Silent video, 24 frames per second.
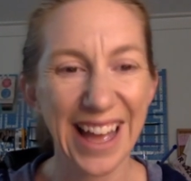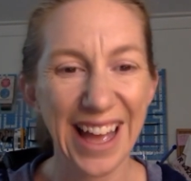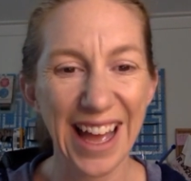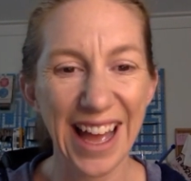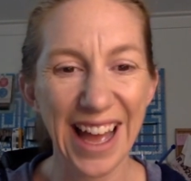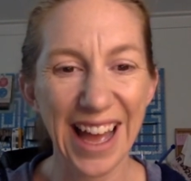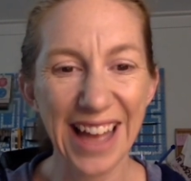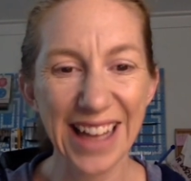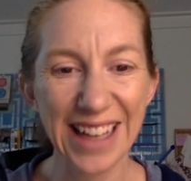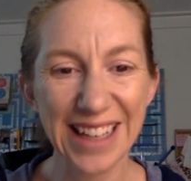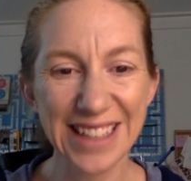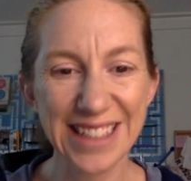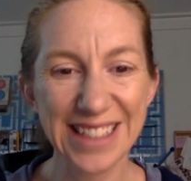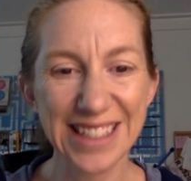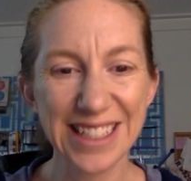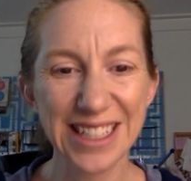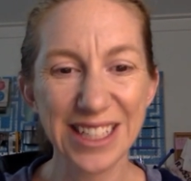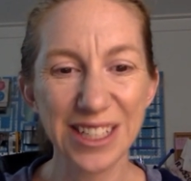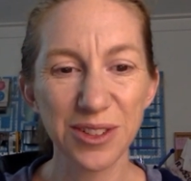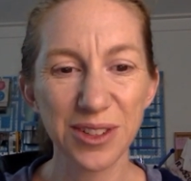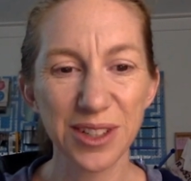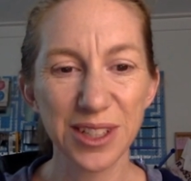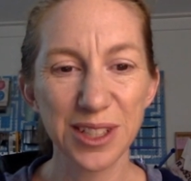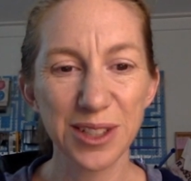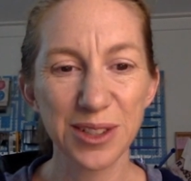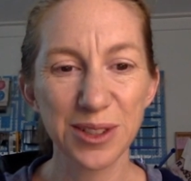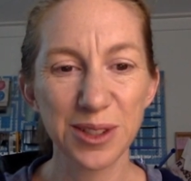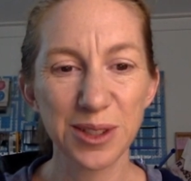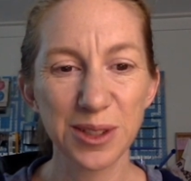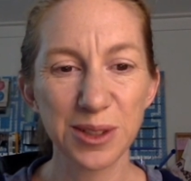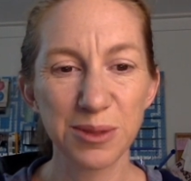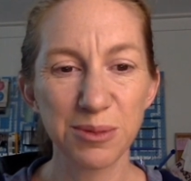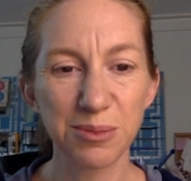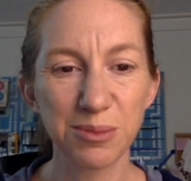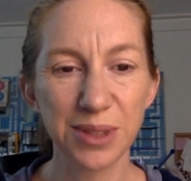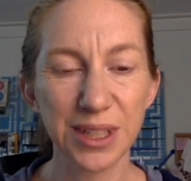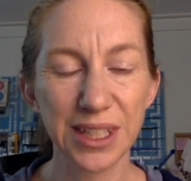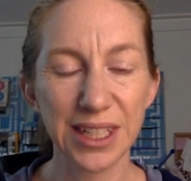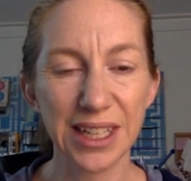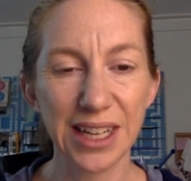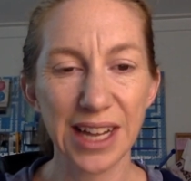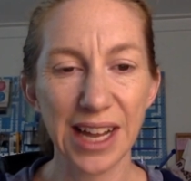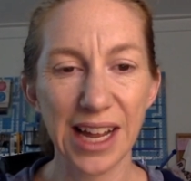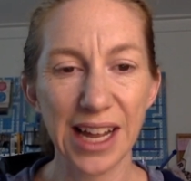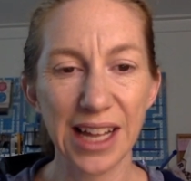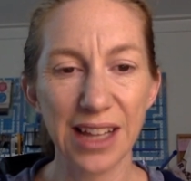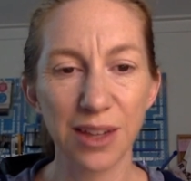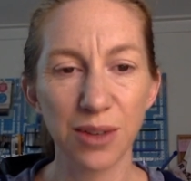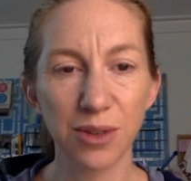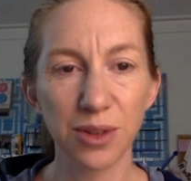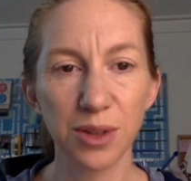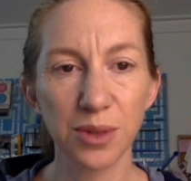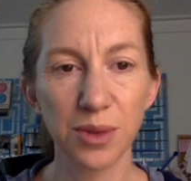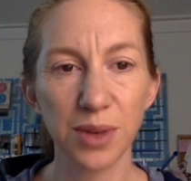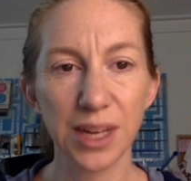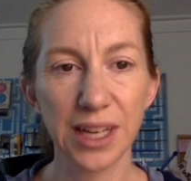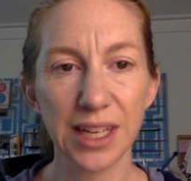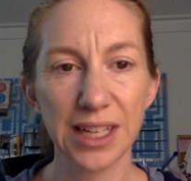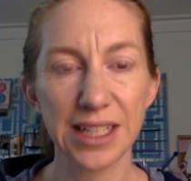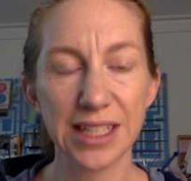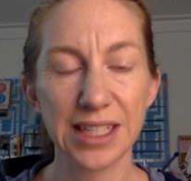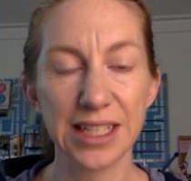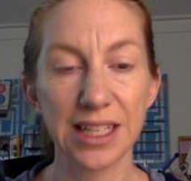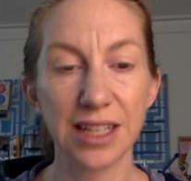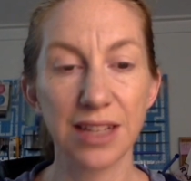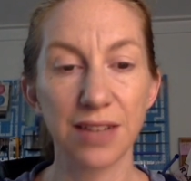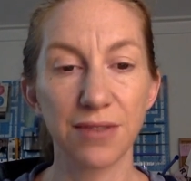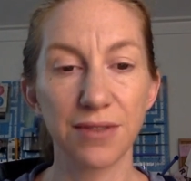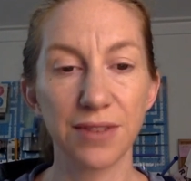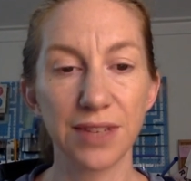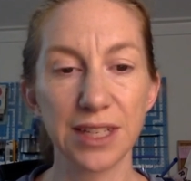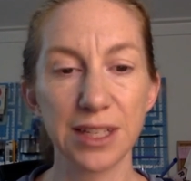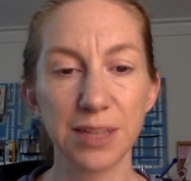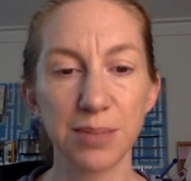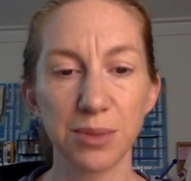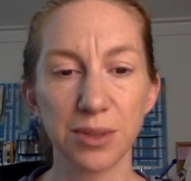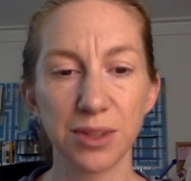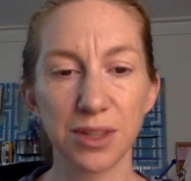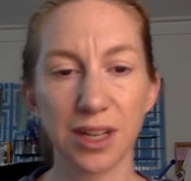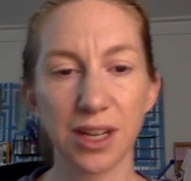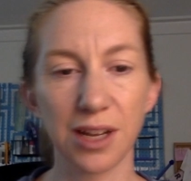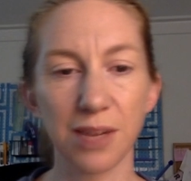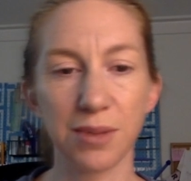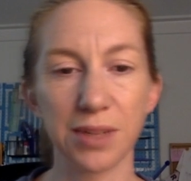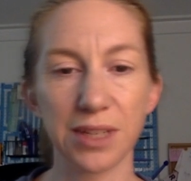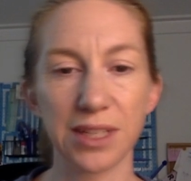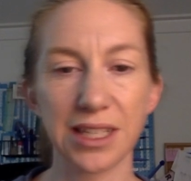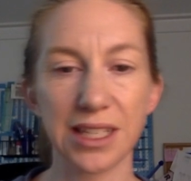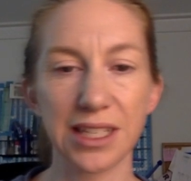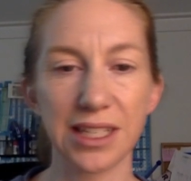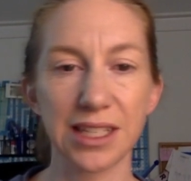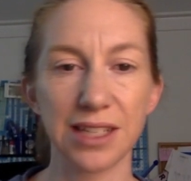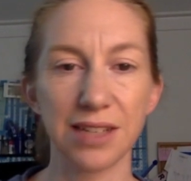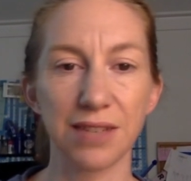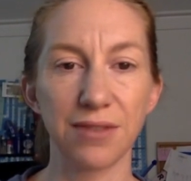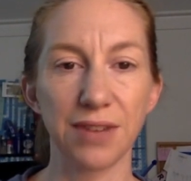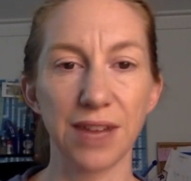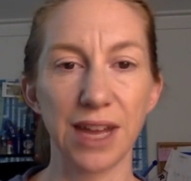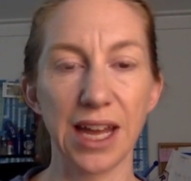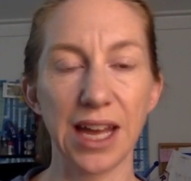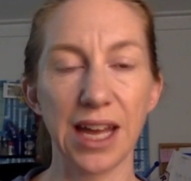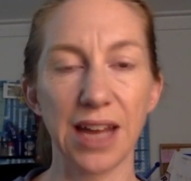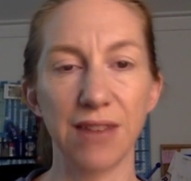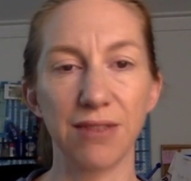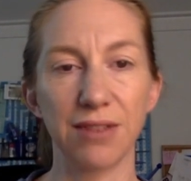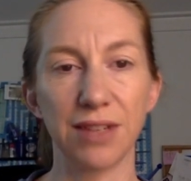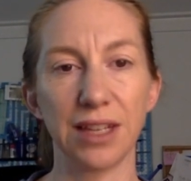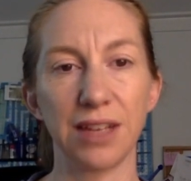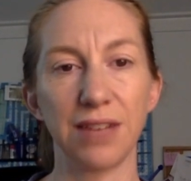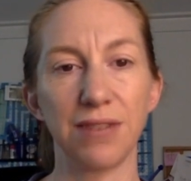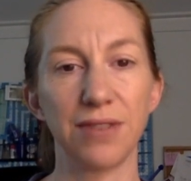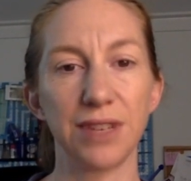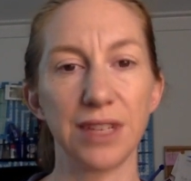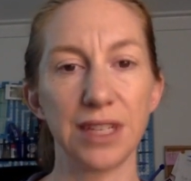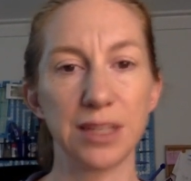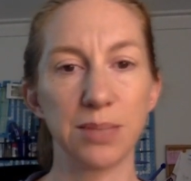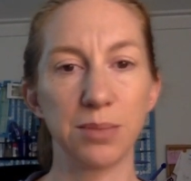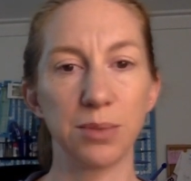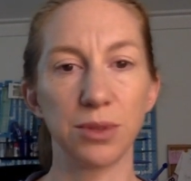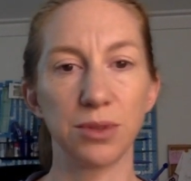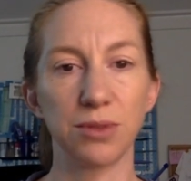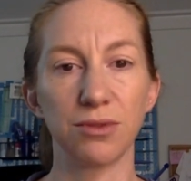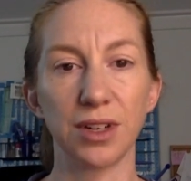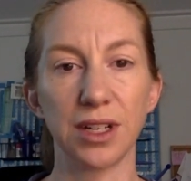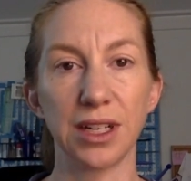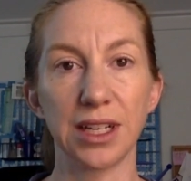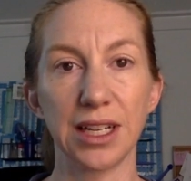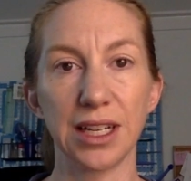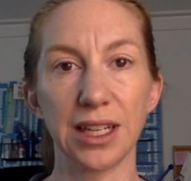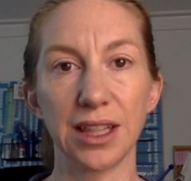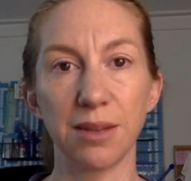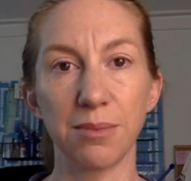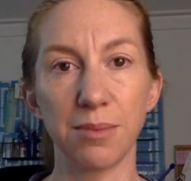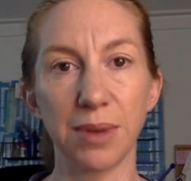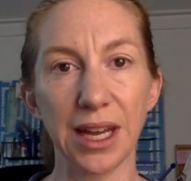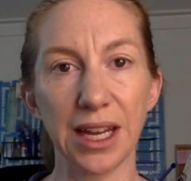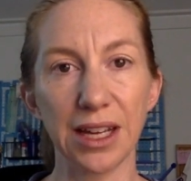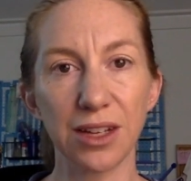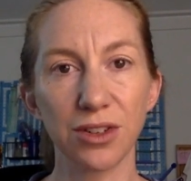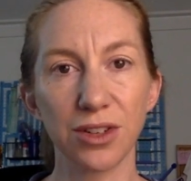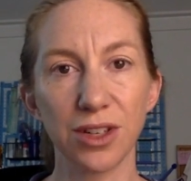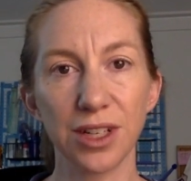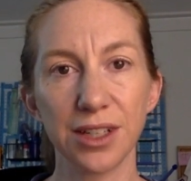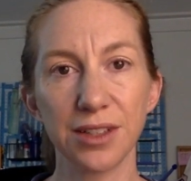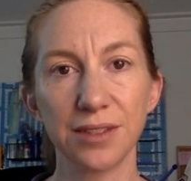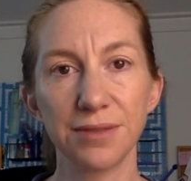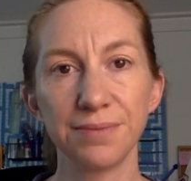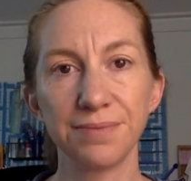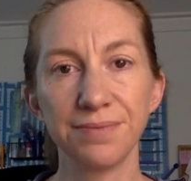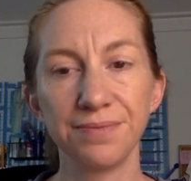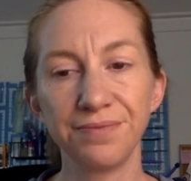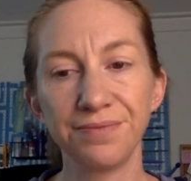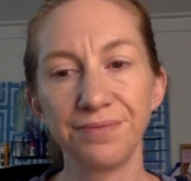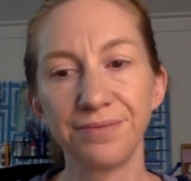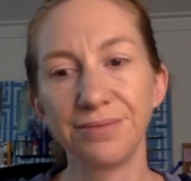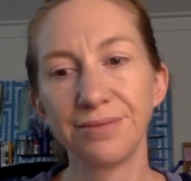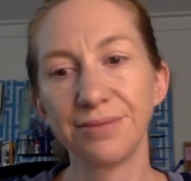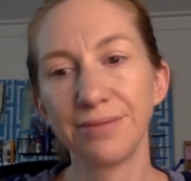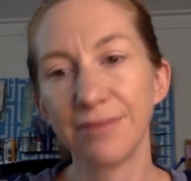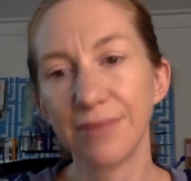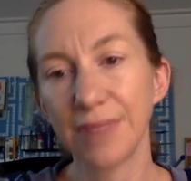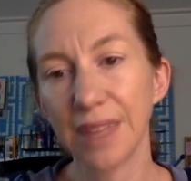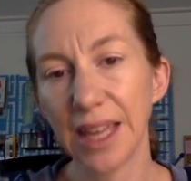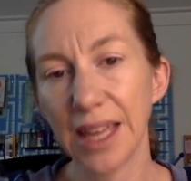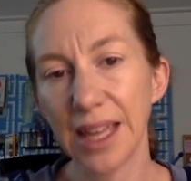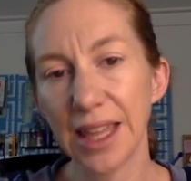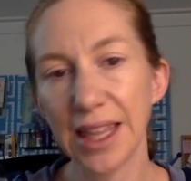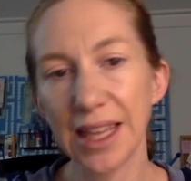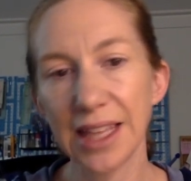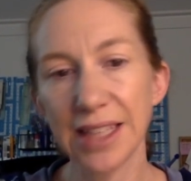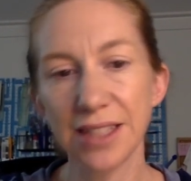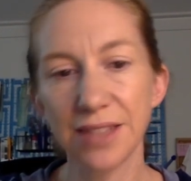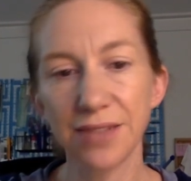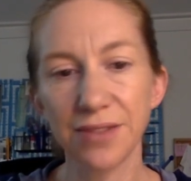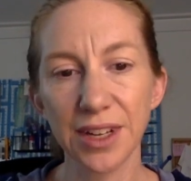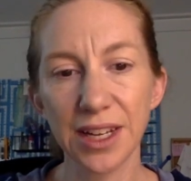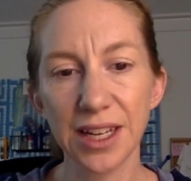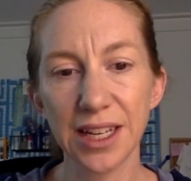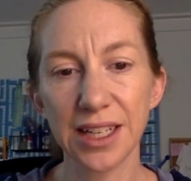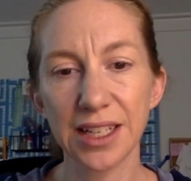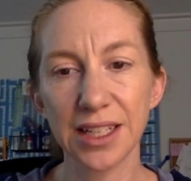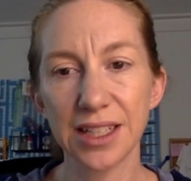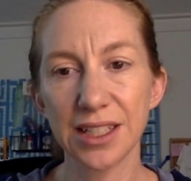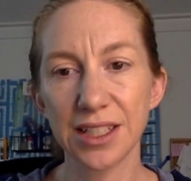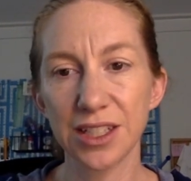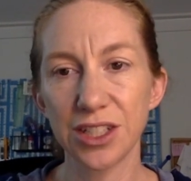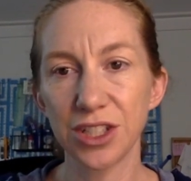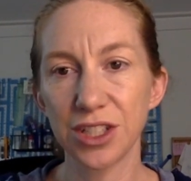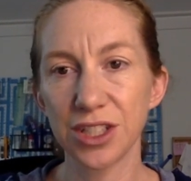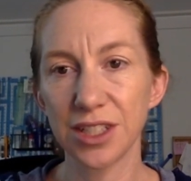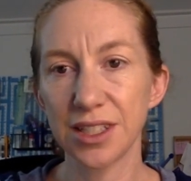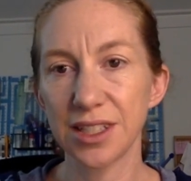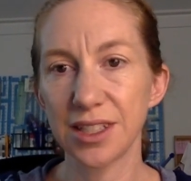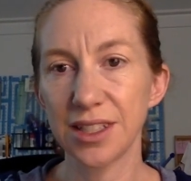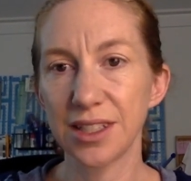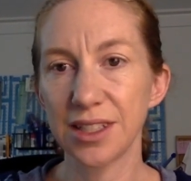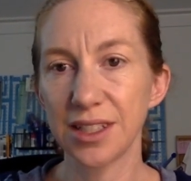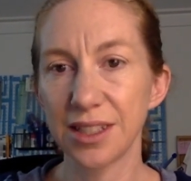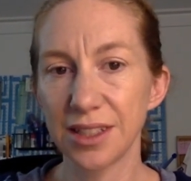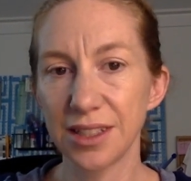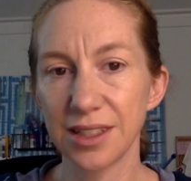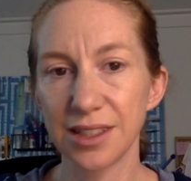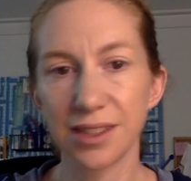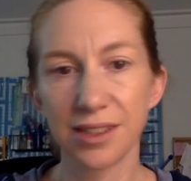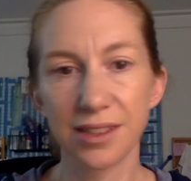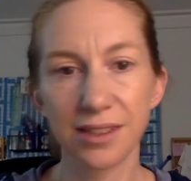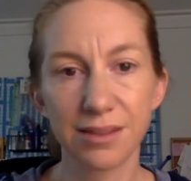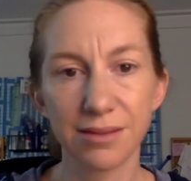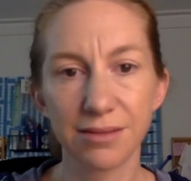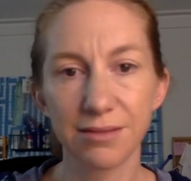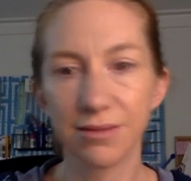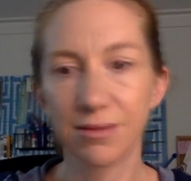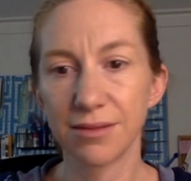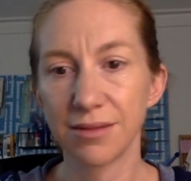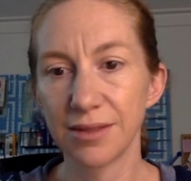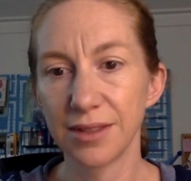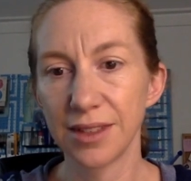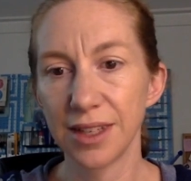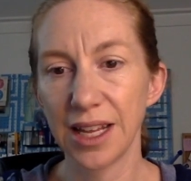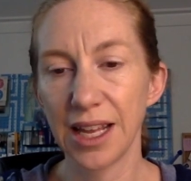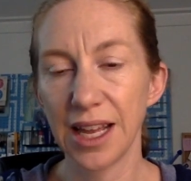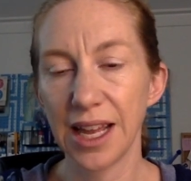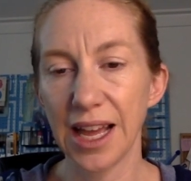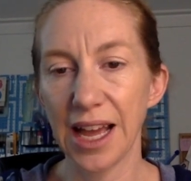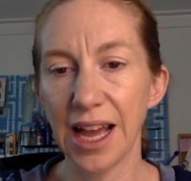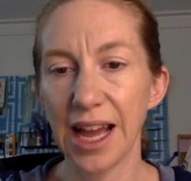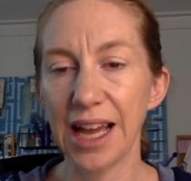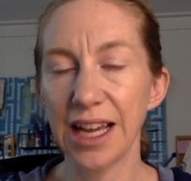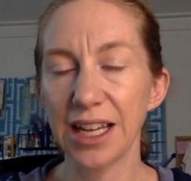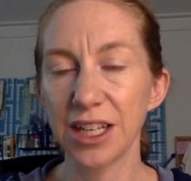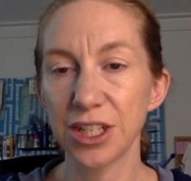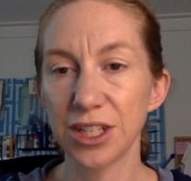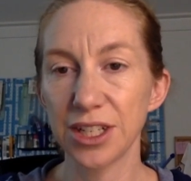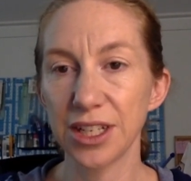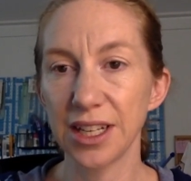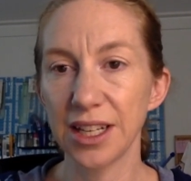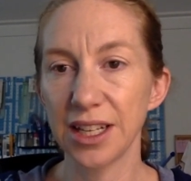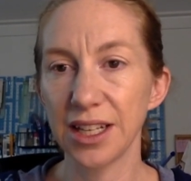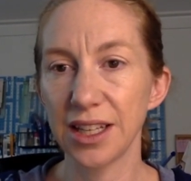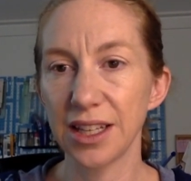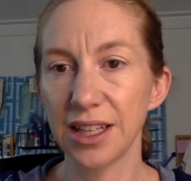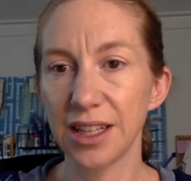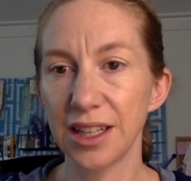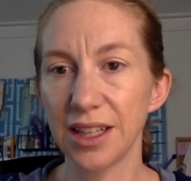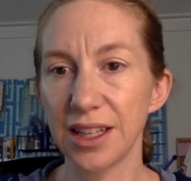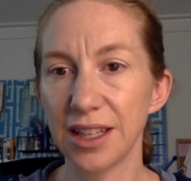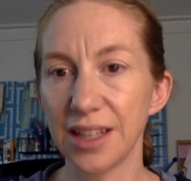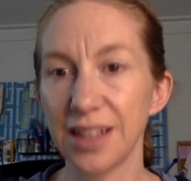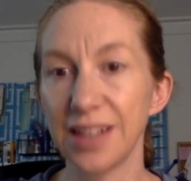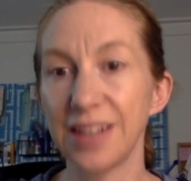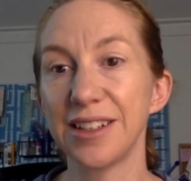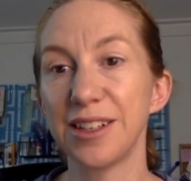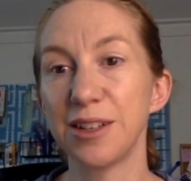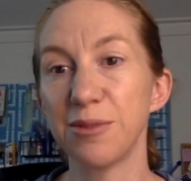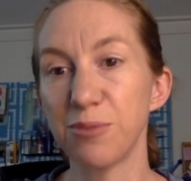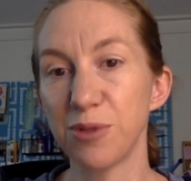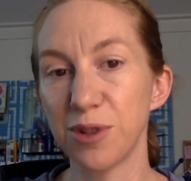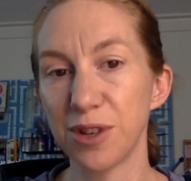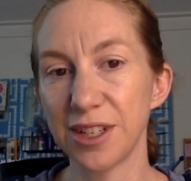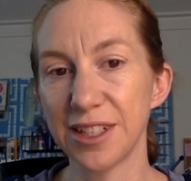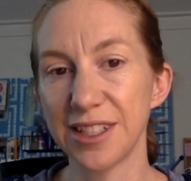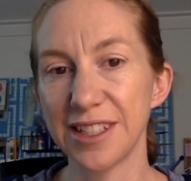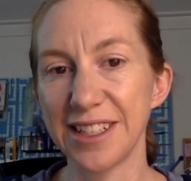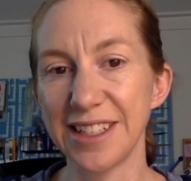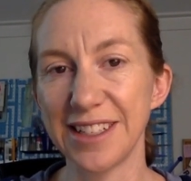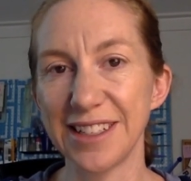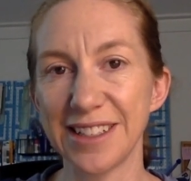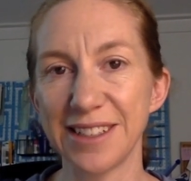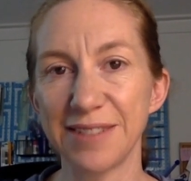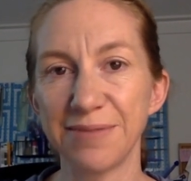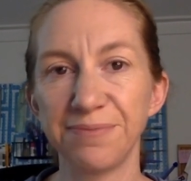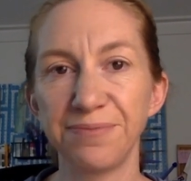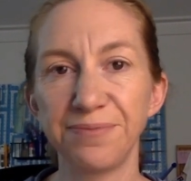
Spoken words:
I can see you on YouTube, but the only way I can see the Facebook comments is if I have like Facebook running in the background. And that's fine. It's just, good morning, Tina.